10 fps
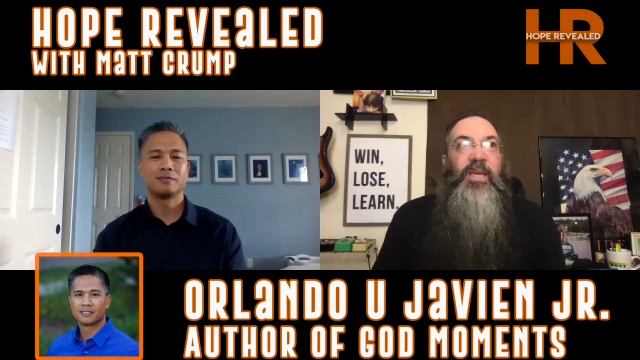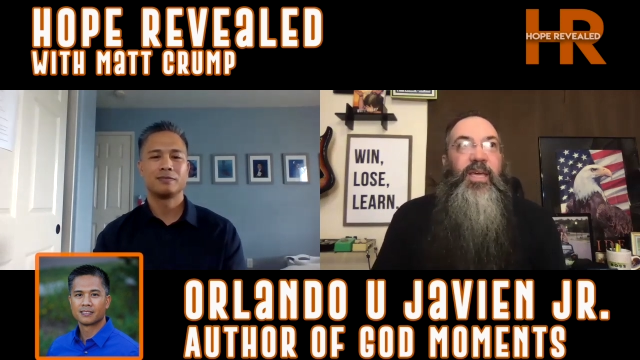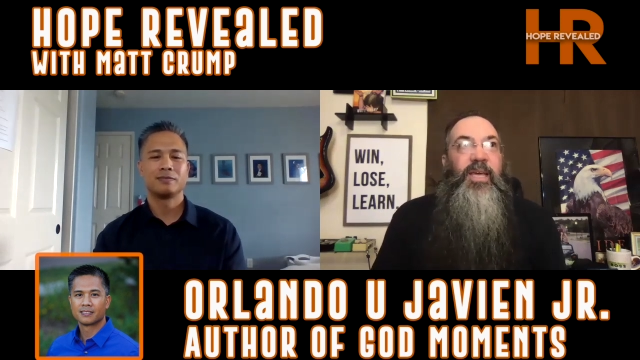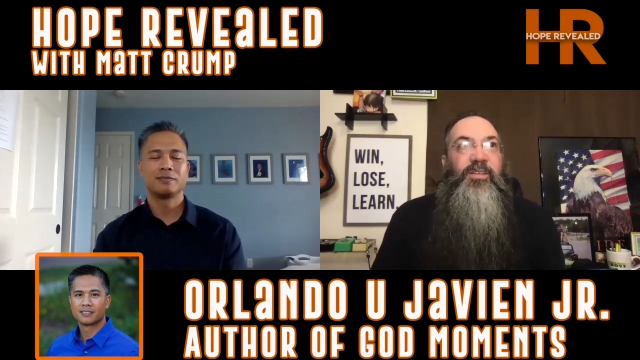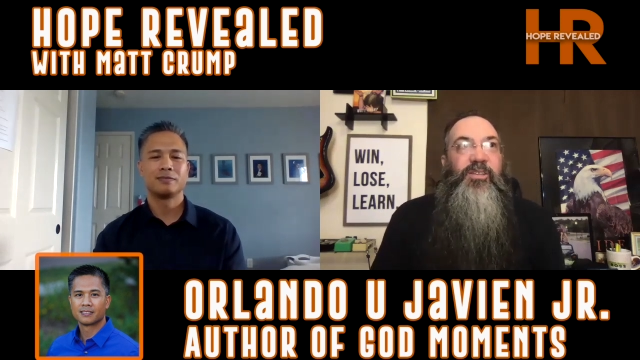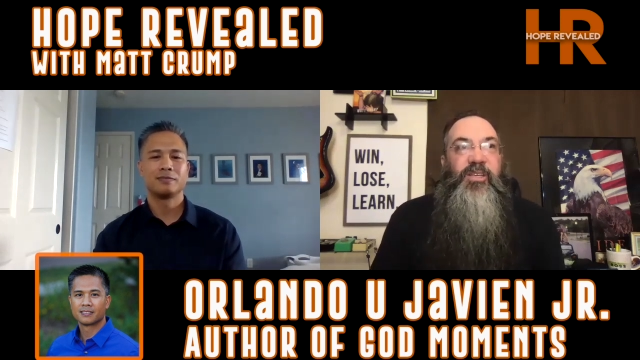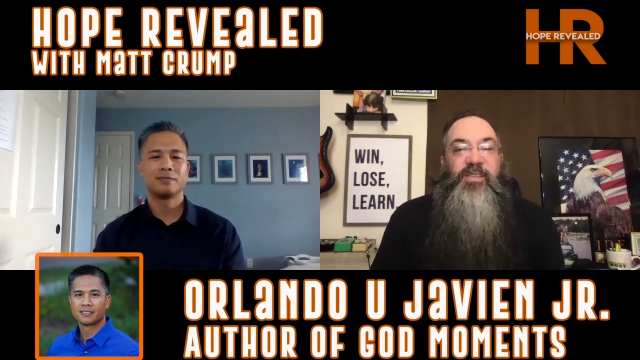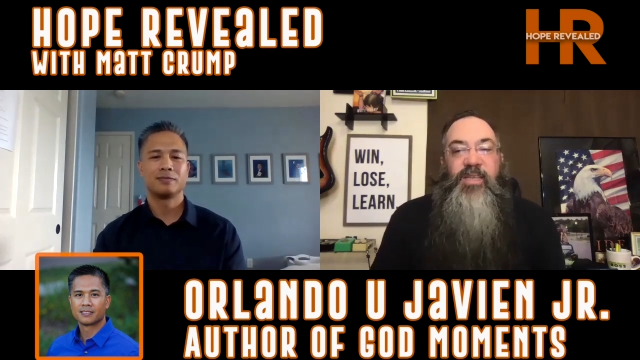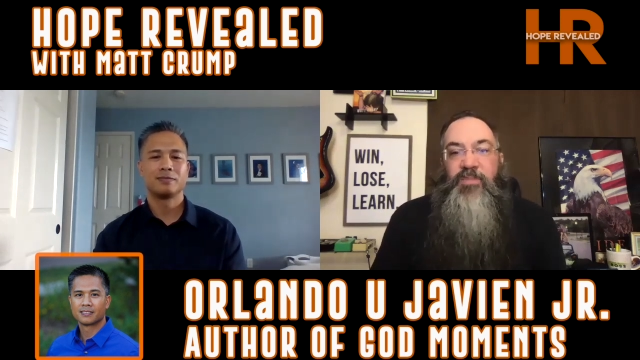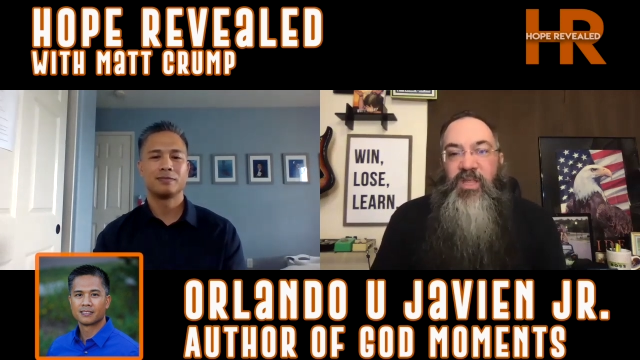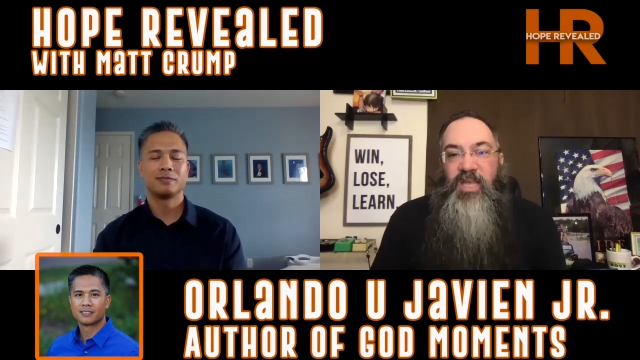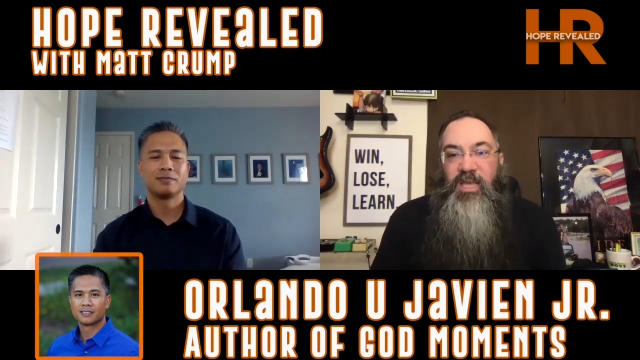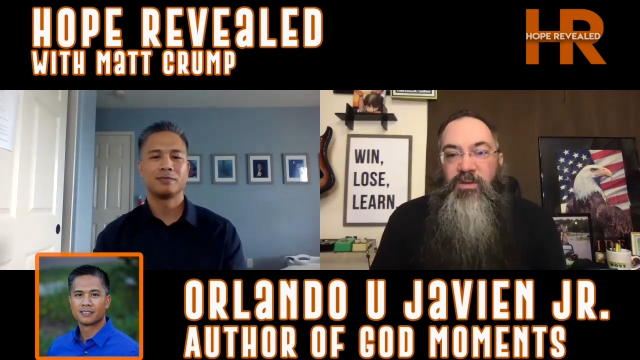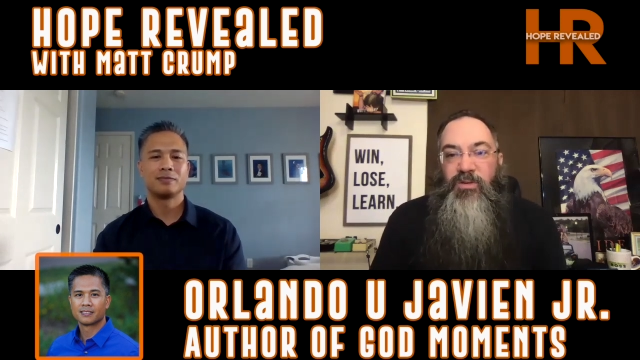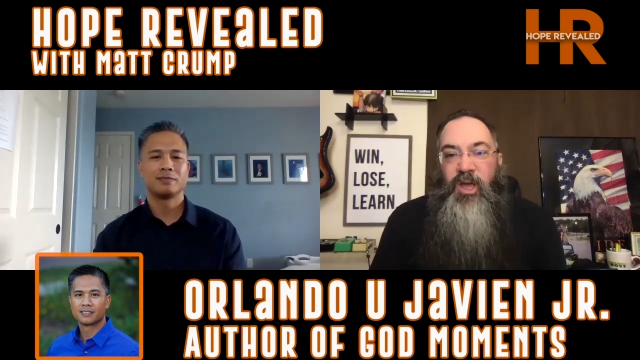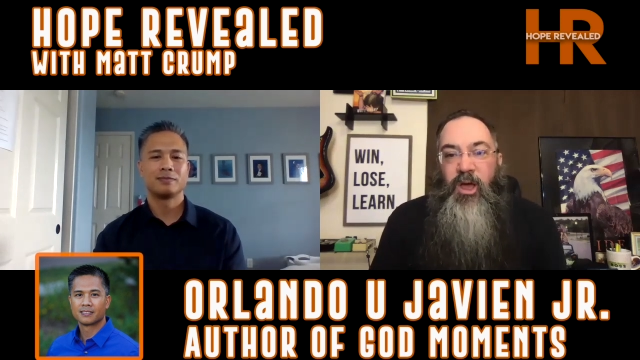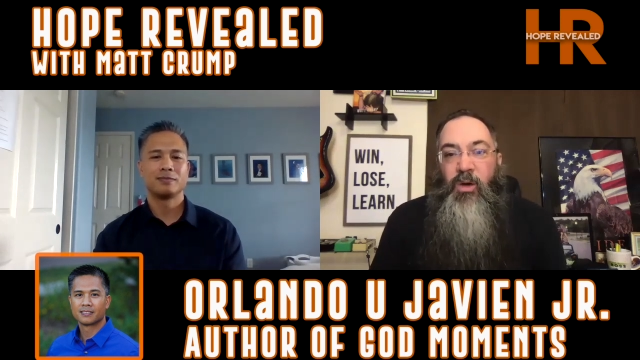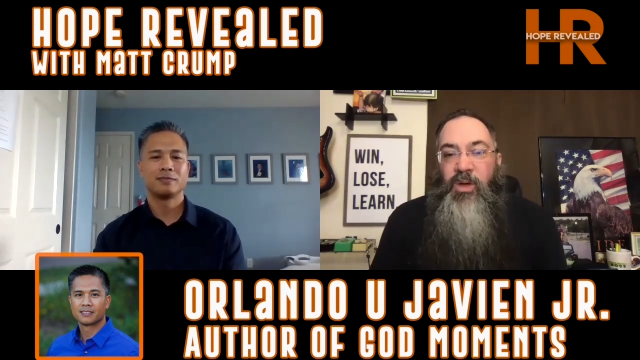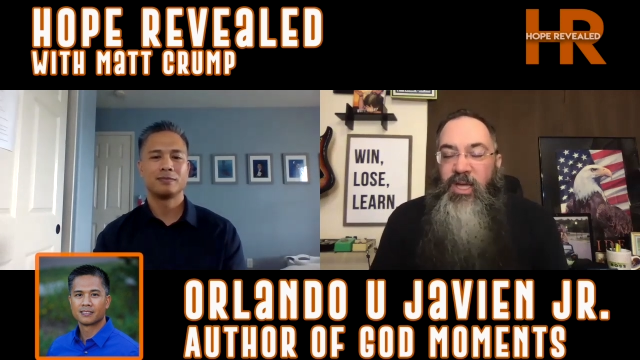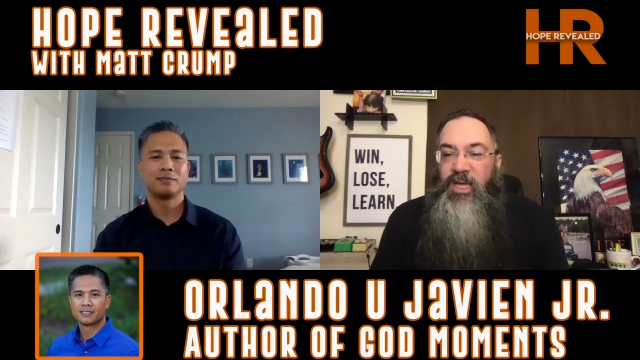Speaker 1: It's just something that, you
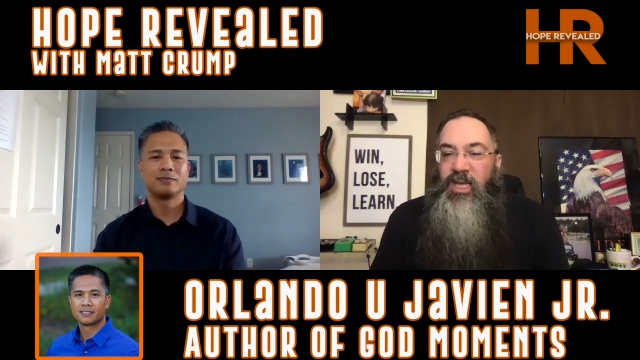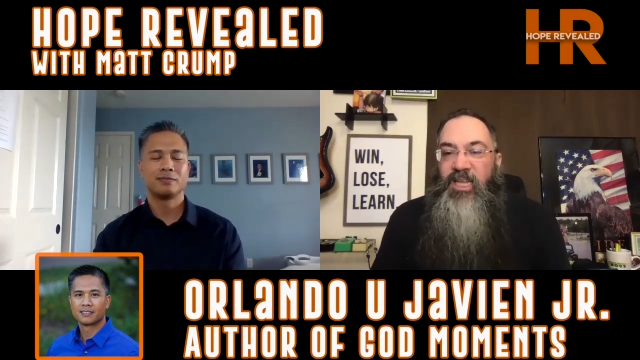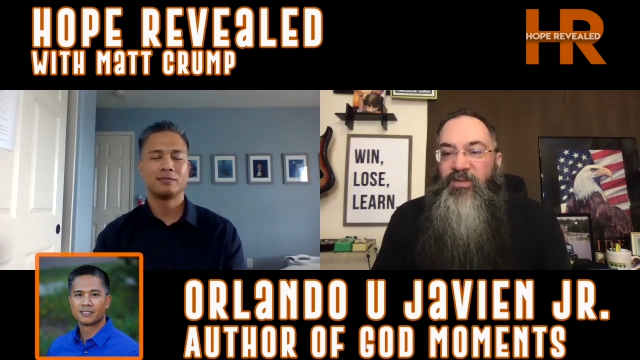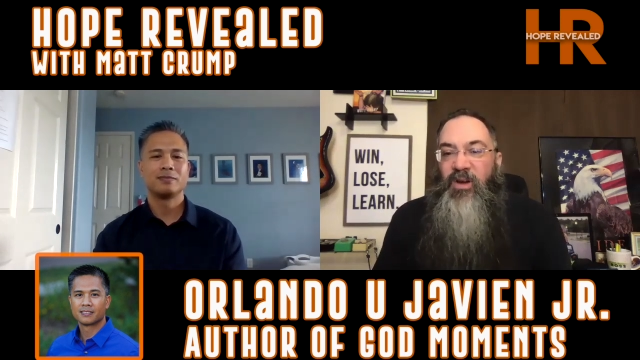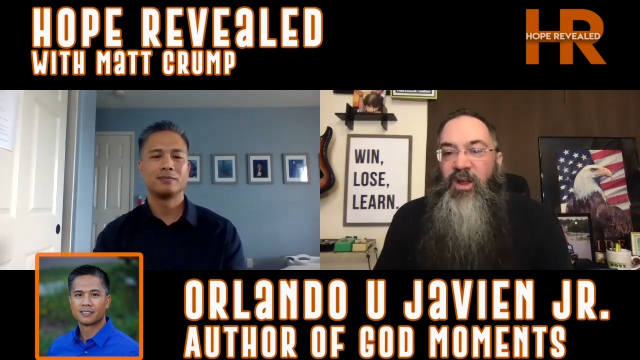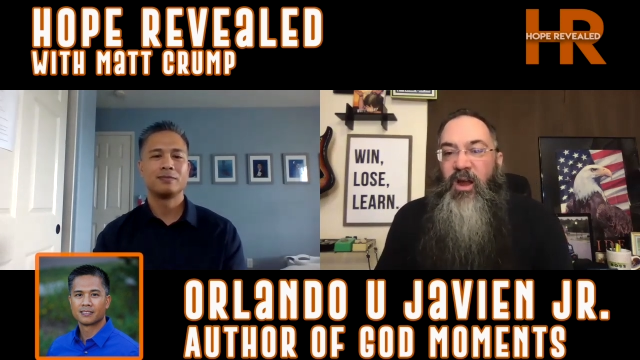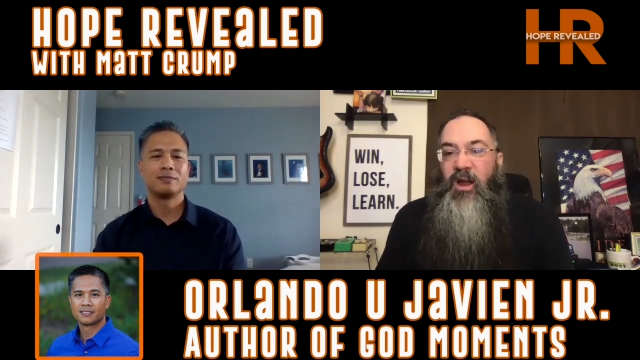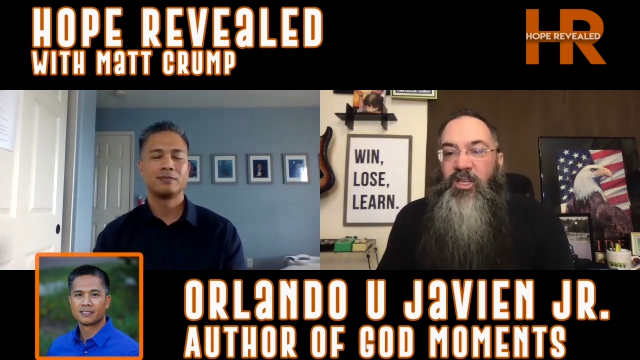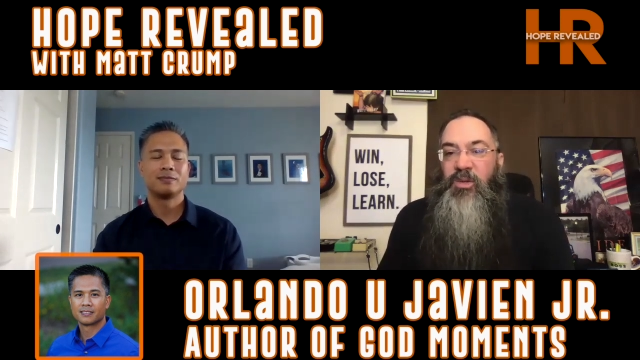know, it's very hard to